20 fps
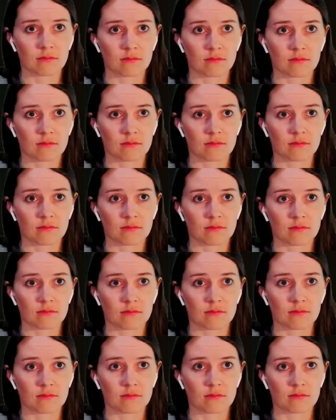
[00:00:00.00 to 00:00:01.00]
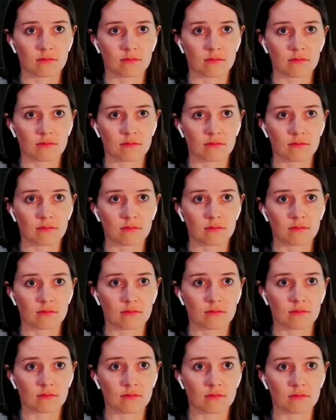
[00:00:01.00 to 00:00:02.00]

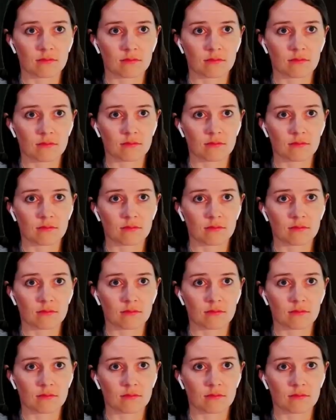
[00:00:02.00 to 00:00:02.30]
No words are spoken by the person on screen.